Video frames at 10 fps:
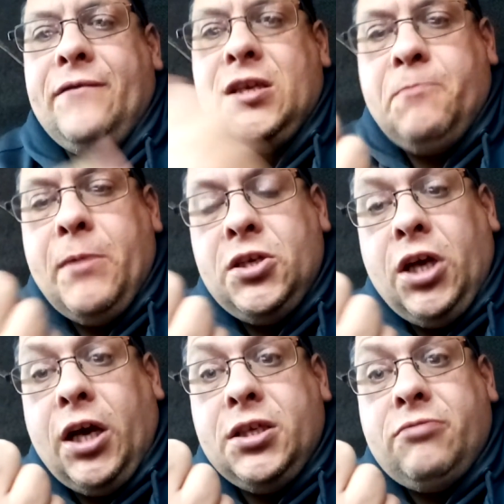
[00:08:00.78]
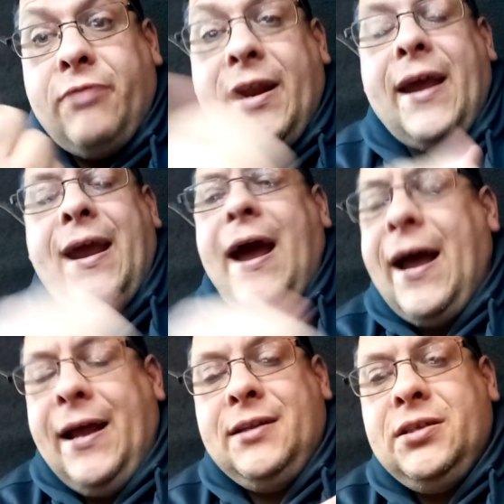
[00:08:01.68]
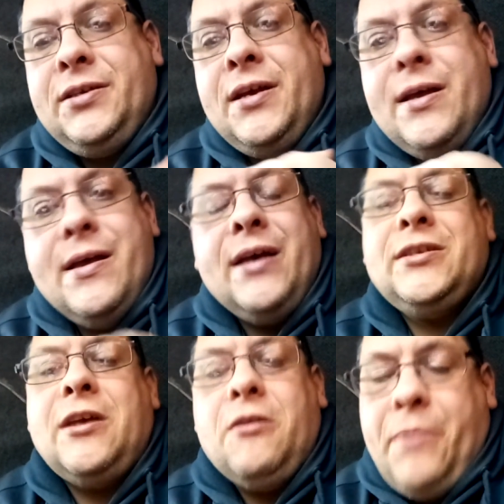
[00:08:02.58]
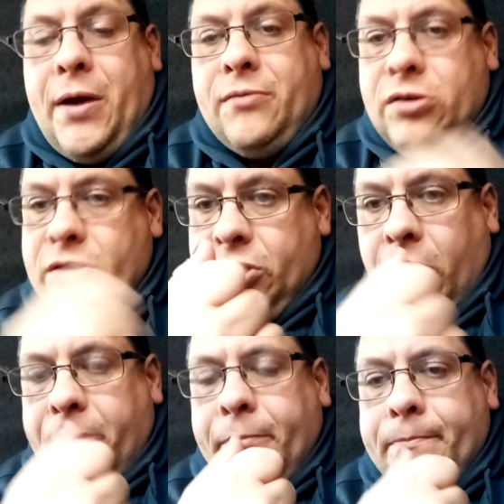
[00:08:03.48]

the split charge relay and a solar panel on top.